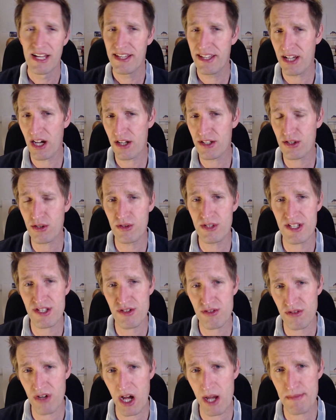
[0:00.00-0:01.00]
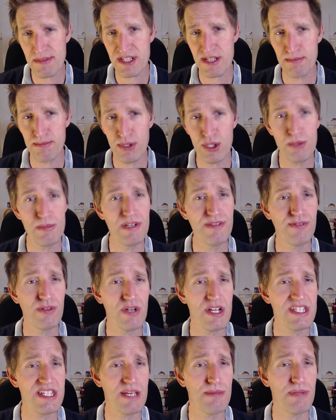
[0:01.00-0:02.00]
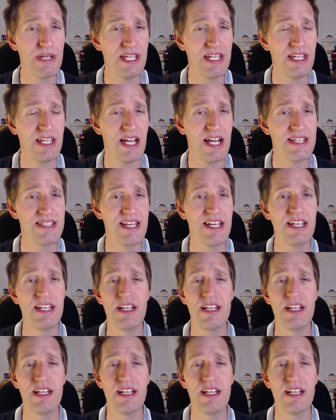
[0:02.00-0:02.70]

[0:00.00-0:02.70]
The article describes the Boomi for SAP as a